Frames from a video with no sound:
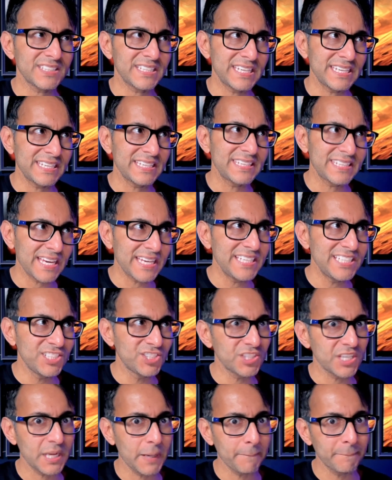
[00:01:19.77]

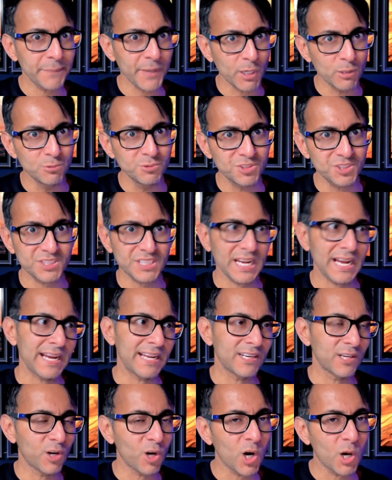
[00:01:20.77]
engaging posts
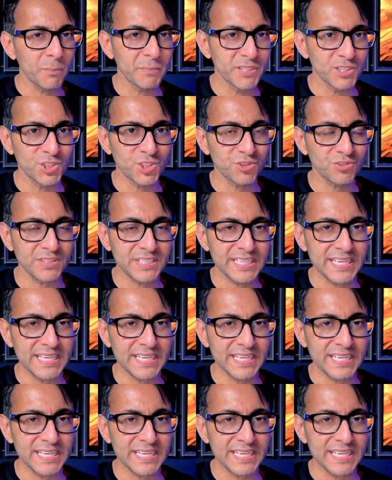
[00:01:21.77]
and commentary